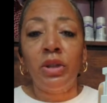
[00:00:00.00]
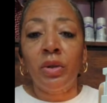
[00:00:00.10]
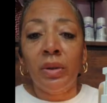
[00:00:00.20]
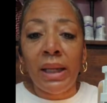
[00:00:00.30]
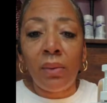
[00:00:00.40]

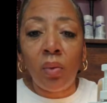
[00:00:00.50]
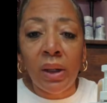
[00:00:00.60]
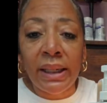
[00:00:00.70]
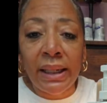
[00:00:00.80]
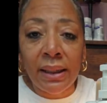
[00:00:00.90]
sure that
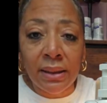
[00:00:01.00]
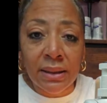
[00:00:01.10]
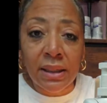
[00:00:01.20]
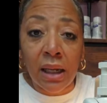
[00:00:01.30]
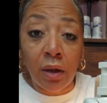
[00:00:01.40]
one end is
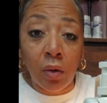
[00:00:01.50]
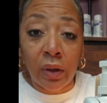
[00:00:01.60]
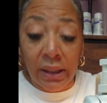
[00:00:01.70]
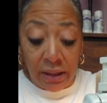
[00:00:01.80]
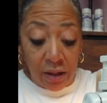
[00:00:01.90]
not longer
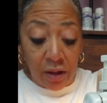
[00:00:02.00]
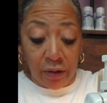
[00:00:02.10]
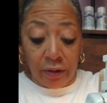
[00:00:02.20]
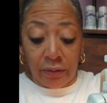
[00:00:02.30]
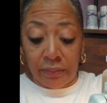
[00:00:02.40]
than the other.